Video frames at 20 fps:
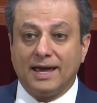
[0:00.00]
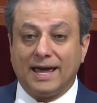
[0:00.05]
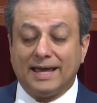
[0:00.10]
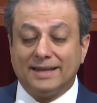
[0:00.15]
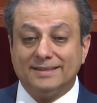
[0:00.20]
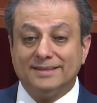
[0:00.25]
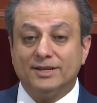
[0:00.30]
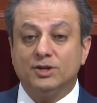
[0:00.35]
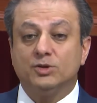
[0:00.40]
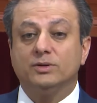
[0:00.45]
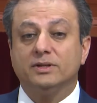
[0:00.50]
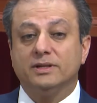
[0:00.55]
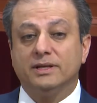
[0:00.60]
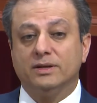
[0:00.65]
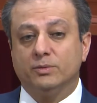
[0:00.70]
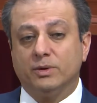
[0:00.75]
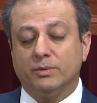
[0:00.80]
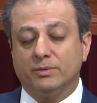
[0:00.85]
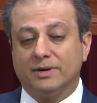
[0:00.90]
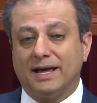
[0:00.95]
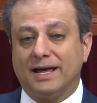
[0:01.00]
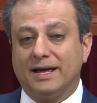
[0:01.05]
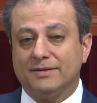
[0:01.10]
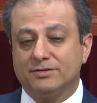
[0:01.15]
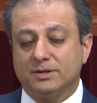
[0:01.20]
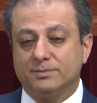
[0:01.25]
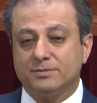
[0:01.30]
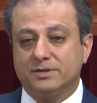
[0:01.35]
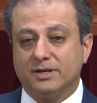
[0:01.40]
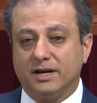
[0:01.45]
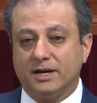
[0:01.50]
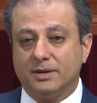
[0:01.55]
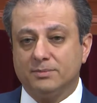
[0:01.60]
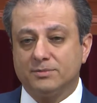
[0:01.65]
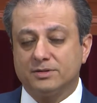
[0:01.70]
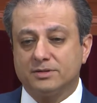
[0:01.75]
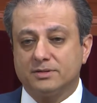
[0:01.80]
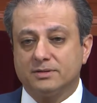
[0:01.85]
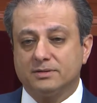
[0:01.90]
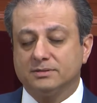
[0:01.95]
And literally we would have
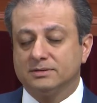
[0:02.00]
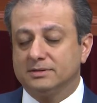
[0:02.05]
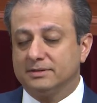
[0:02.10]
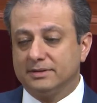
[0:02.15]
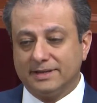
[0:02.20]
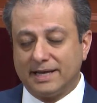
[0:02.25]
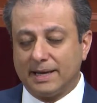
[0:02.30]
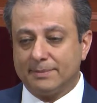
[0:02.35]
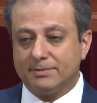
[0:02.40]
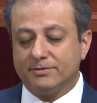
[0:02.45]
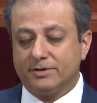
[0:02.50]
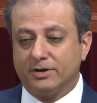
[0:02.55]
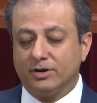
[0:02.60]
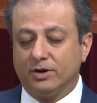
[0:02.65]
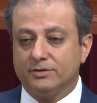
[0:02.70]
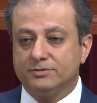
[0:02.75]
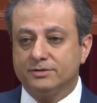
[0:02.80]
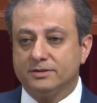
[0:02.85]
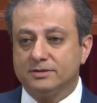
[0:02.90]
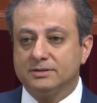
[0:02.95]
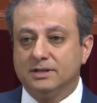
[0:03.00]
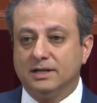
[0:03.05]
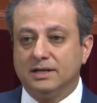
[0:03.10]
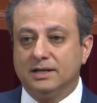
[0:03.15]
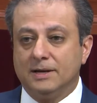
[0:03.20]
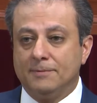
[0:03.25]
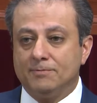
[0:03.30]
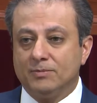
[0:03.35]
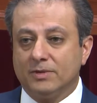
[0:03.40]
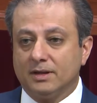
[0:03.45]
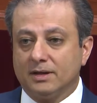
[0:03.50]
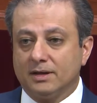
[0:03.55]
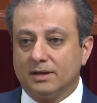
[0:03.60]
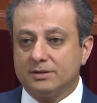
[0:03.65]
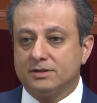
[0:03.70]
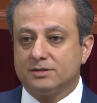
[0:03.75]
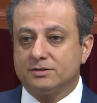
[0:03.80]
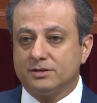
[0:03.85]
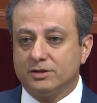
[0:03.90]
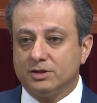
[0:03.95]
sometimes, didn't happen very often,
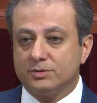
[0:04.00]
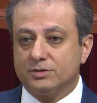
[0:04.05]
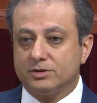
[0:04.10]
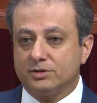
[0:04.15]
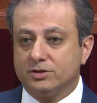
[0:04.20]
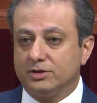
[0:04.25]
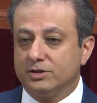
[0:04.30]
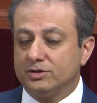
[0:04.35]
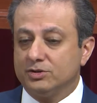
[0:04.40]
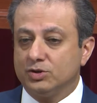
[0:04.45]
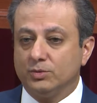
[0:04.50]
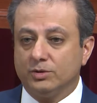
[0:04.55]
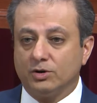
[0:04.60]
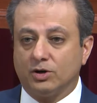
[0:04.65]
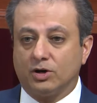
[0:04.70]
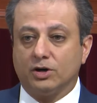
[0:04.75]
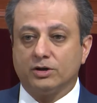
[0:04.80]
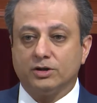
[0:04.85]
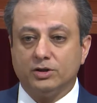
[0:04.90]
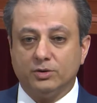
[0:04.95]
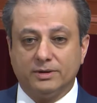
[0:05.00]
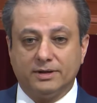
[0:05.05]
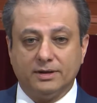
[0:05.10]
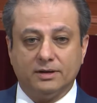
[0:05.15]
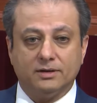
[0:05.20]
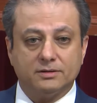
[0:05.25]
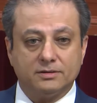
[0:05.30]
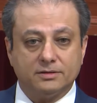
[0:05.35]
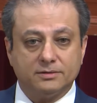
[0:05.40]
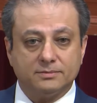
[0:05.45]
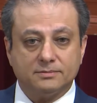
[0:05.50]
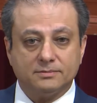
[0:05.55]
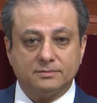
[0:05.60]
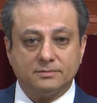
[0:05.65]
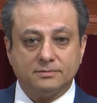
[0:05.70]
assistant U S attorneys who would argue guilt,